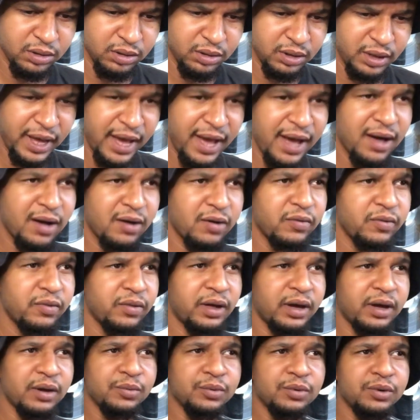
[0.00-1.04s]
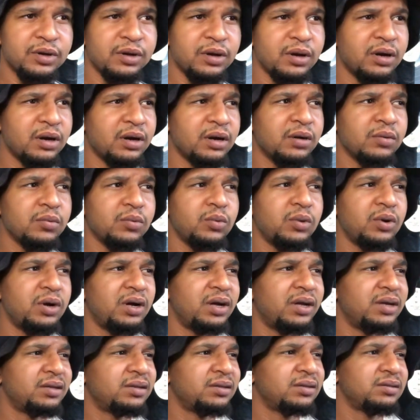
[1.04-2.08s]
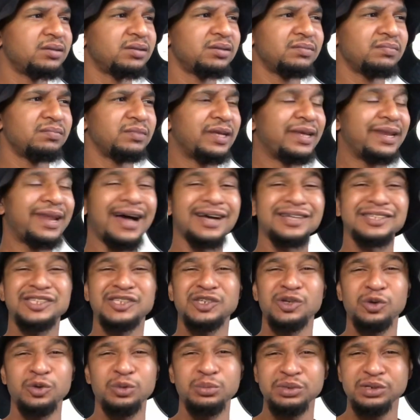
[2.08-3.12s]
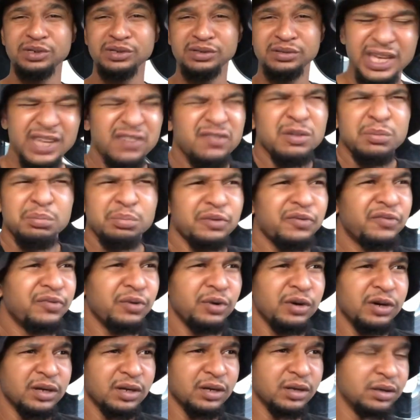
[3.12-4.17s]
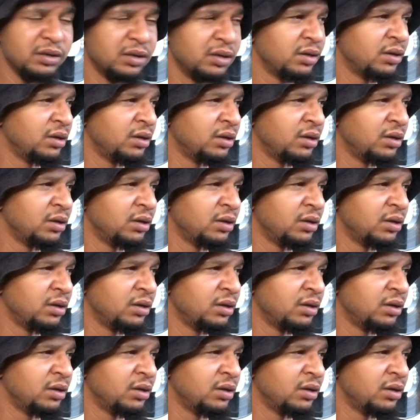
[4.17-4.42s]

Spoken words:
now that we are, what, in October? Even before then,